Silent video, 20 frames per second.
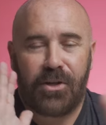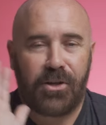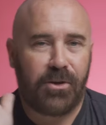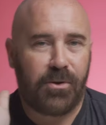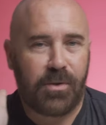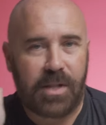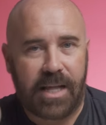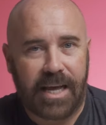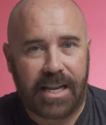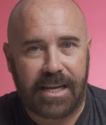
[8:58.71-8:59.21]

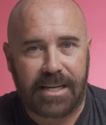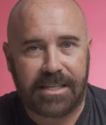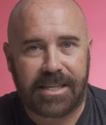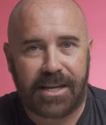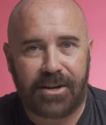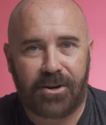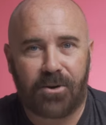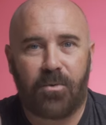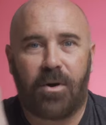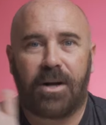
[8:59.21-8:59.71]
you ladies
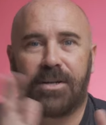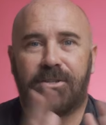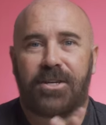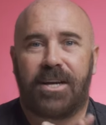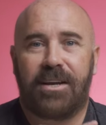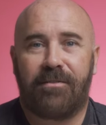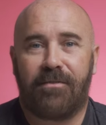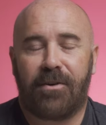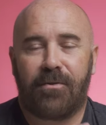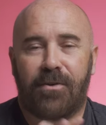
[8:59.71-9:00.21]
that are
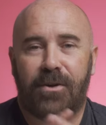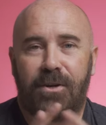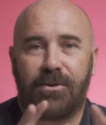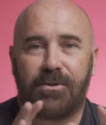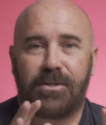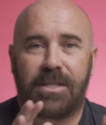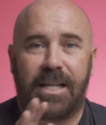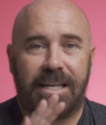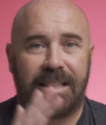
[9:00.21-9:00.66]
watching have ever used